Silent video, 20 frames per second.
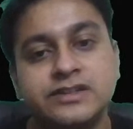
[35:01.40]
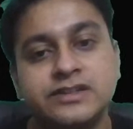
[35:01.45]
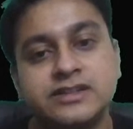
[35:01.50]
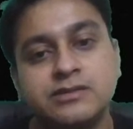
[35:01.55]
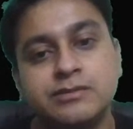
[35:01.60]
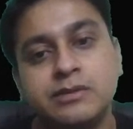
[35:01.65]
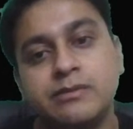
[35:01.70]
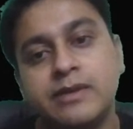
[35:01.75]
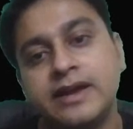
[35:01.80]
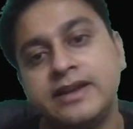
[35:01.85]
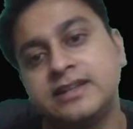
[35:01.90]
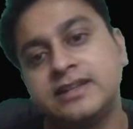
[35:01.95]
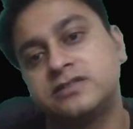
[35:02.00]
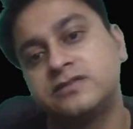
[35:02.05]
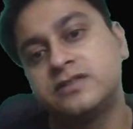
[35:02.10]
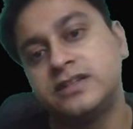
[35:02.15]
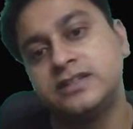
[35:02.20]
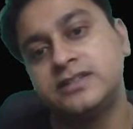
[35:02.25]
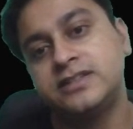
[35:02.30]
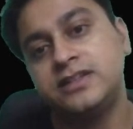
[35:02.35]
it will be
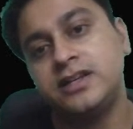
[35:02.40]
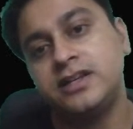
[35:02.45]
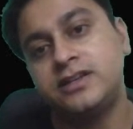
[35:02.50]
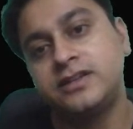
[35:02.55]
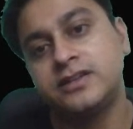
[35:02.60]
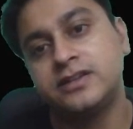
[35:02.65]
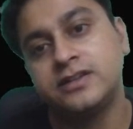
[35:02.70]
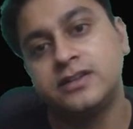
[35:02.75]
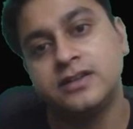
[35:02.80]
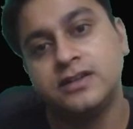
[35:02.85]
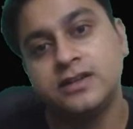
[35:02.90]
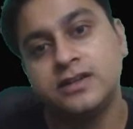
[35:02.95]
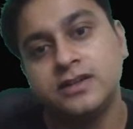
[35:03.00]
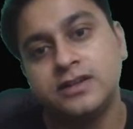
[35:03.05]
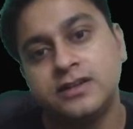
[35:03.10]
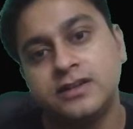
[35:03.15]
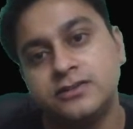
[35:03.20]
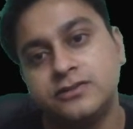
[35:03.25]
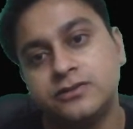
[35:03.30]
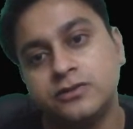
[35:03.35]
-1, isn't it?
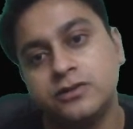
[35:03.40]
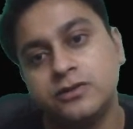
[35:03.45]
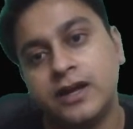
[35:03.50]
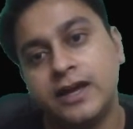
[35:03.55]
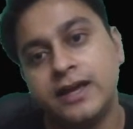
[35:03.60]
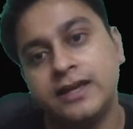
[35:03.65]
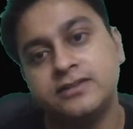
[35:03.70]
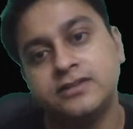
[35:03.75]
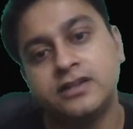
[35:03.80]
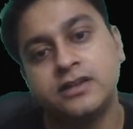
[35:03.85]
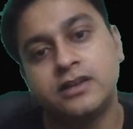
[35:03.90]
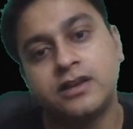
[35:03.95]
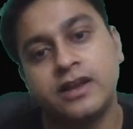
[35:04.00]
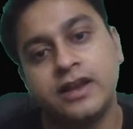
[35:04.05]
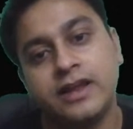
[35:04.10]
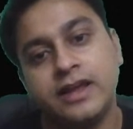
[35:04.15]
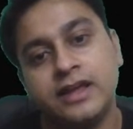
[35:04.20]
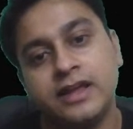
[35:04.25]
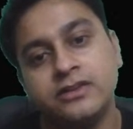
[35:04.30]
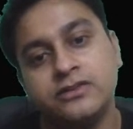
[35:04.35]
So guys,
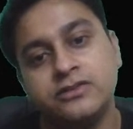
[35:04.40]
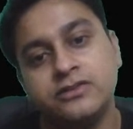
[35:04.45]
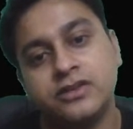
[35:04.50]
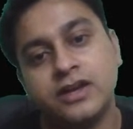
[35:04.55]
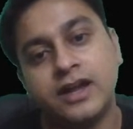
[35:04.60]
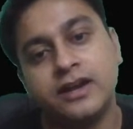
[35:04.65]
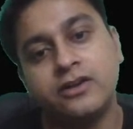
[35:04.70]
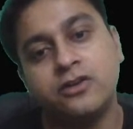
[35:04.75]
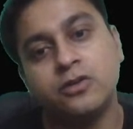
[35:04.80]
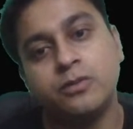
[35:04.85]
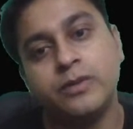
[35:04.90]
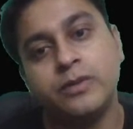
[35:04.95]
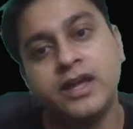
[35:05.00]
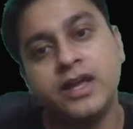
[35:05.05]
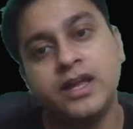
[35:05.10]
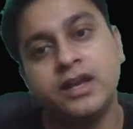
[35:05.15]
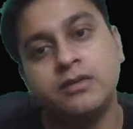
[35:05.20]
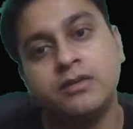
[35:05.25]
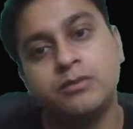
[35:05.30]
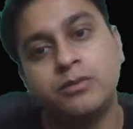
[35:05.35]
range and
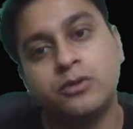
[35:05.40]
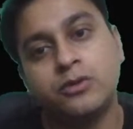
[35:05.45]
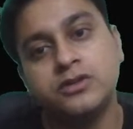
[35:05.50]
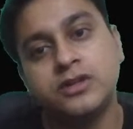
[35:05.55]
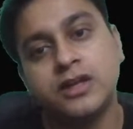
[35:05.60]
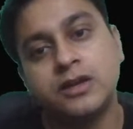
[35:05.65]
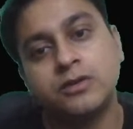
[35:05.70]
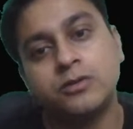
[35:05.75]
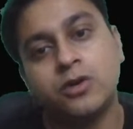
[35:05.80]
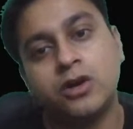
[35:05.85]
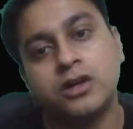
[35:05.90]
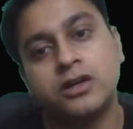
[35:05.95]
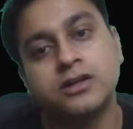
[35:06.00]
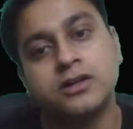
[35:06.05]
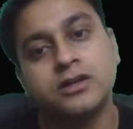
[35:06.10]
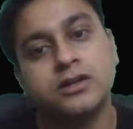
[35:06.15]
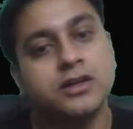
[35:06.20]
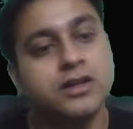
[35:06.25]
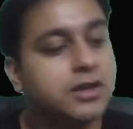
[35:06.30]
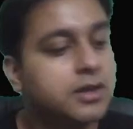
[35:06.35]
domain both are what?
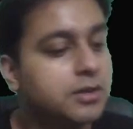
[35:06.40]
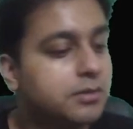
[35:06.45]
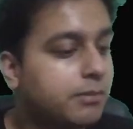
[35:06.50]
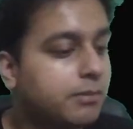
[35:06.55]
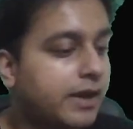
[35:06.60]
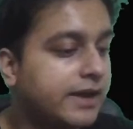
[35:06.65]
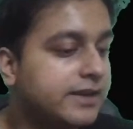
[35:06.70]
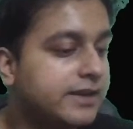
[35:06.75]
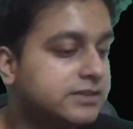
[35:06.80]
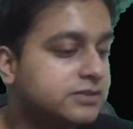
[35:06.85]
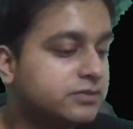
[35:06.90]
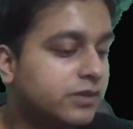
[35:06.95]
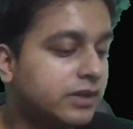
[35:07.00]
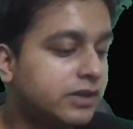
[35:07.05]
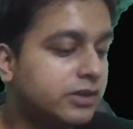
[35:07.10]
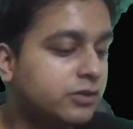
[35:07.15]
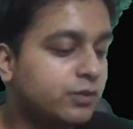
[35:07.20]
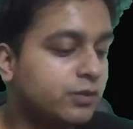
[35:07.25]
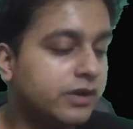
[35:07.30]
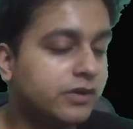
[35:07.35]
-1
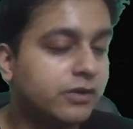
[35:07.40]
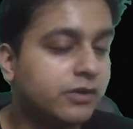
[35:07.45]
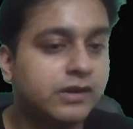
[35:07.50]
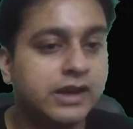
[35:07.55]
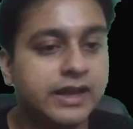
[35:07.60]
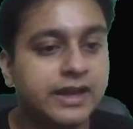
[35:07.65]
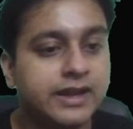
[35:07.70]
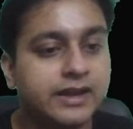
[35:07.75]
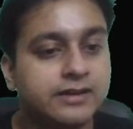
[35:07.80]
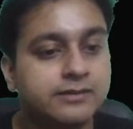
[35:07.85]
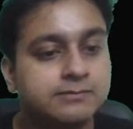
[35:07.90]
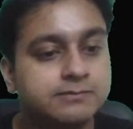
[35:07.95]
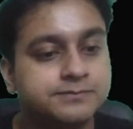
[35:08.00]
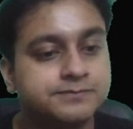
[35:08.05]
to 1 only,